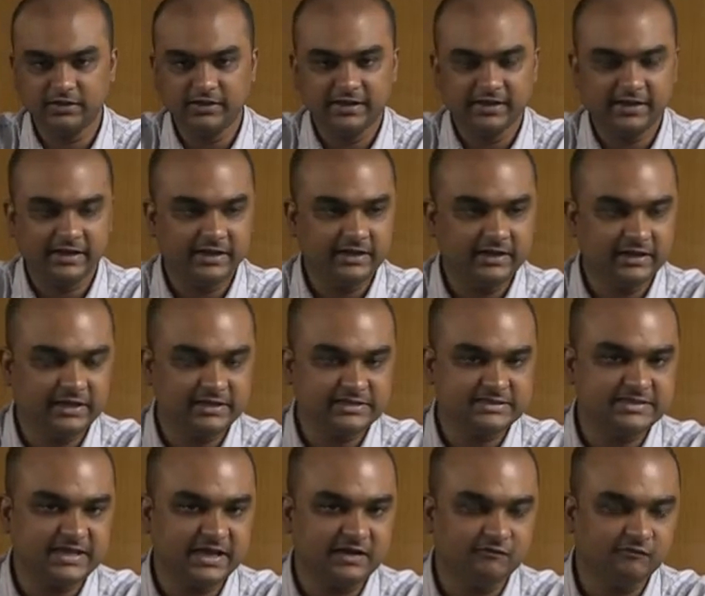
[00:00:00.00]
and less
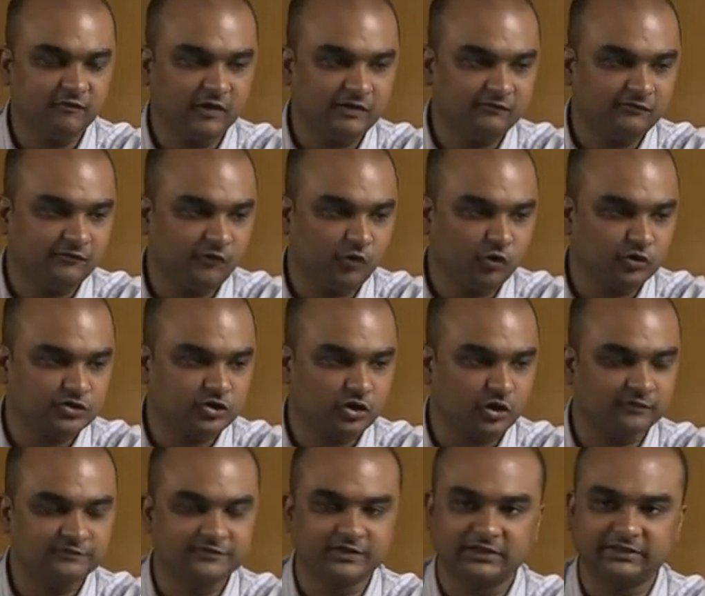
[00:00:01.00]
than 1/4
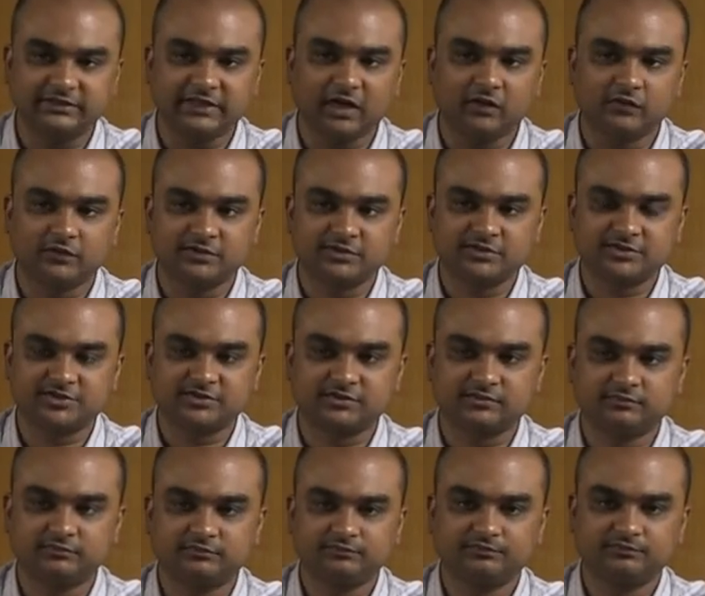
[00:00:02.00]
of the towers,
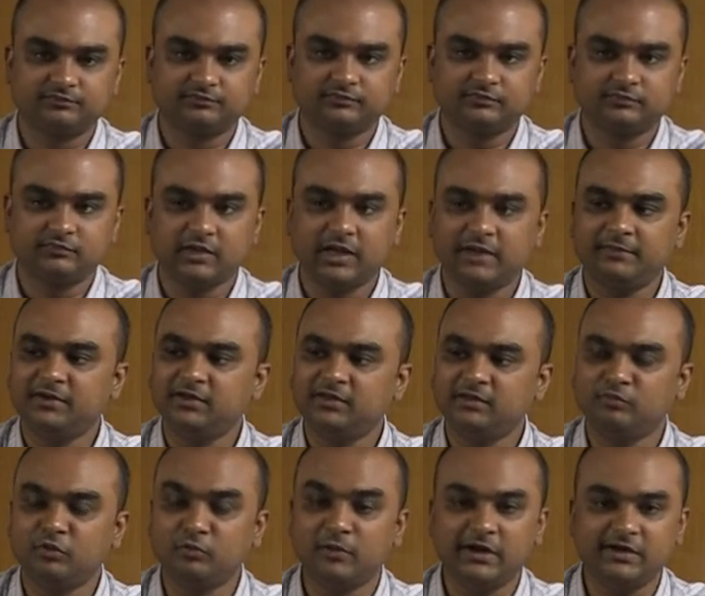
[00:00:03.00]
I mean the
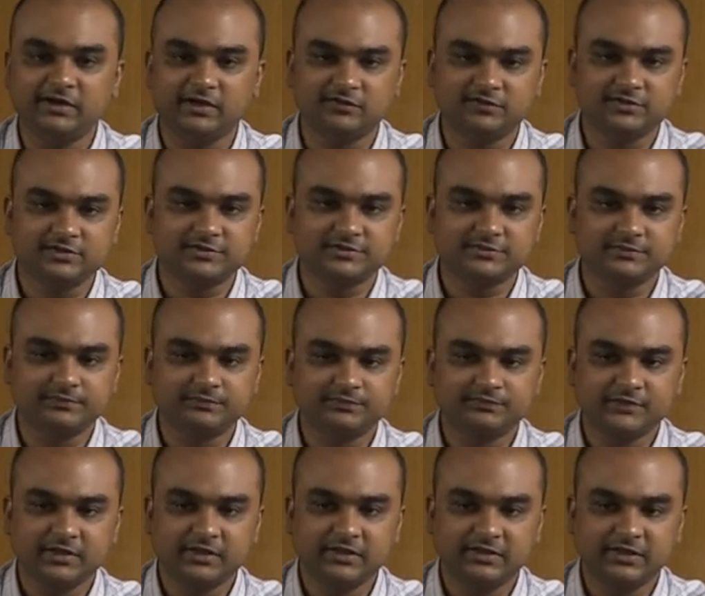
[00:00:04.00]
mobile towers,
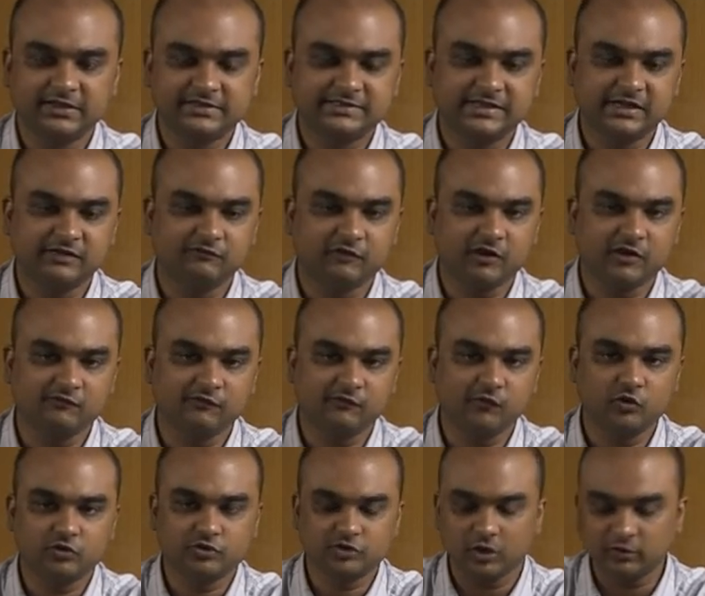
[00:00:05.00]
less than
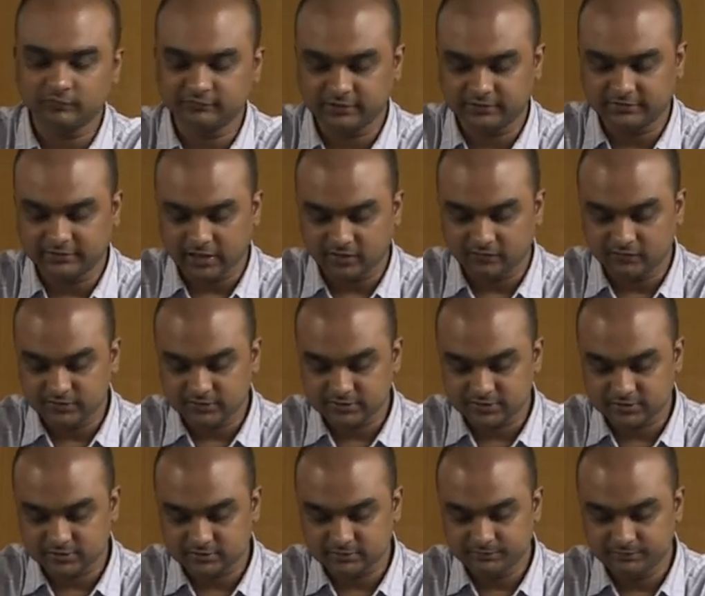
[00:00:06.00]
1/4 of the towers
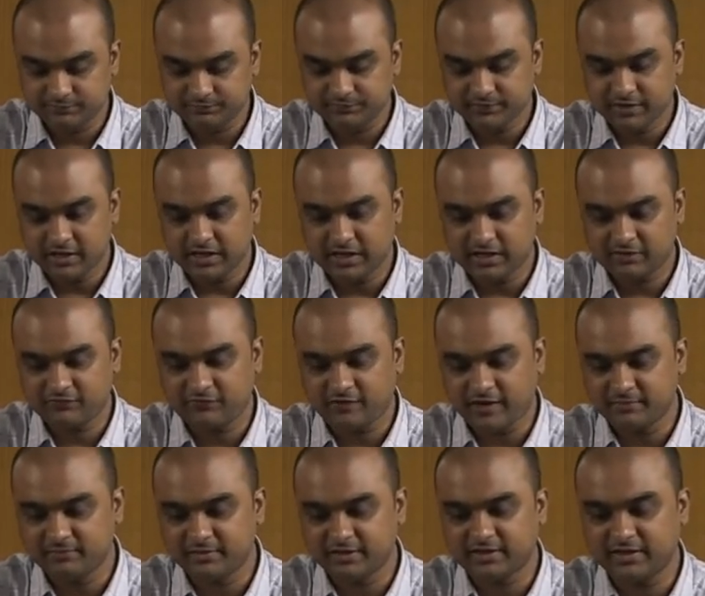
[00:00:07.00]
are
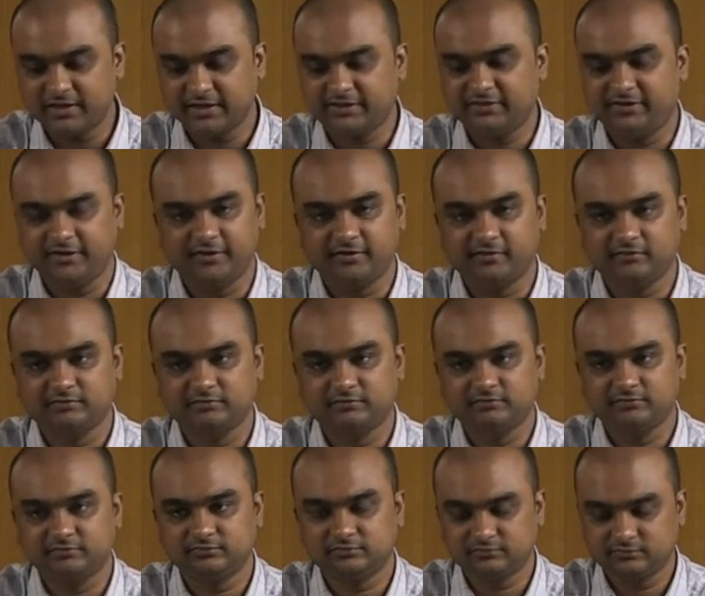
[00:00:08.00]
fiber connected,
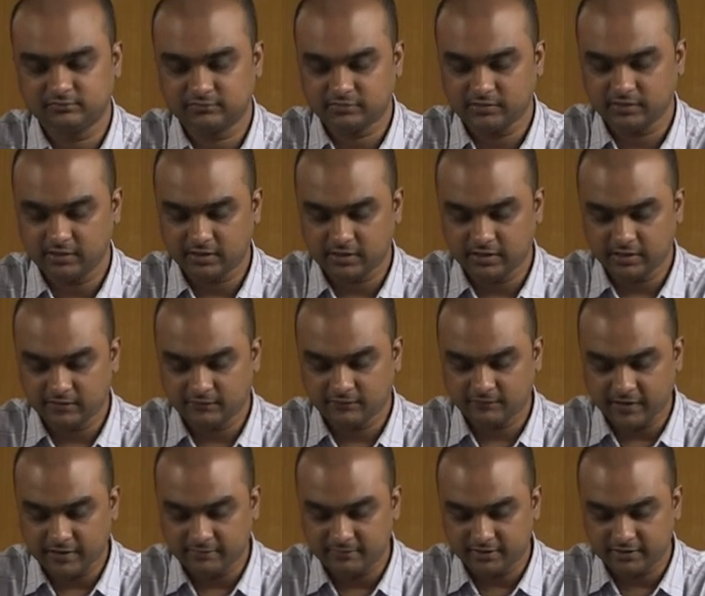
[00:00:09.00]
are
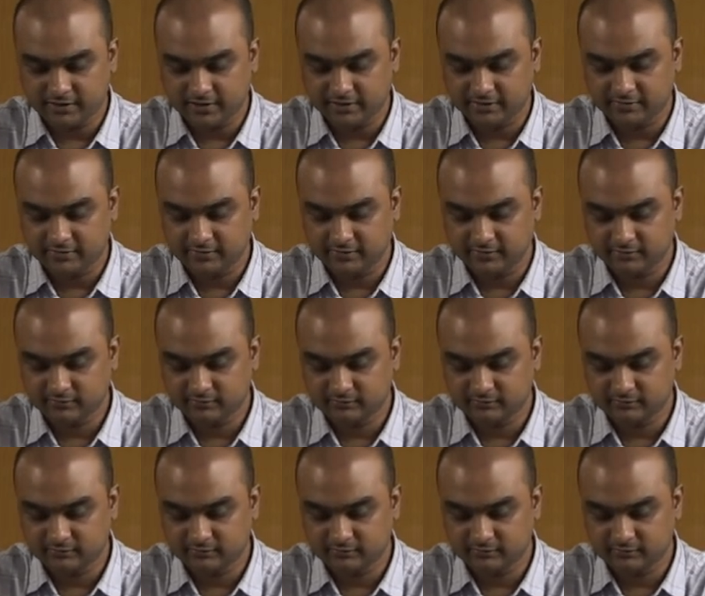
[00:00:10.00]
fiber connected.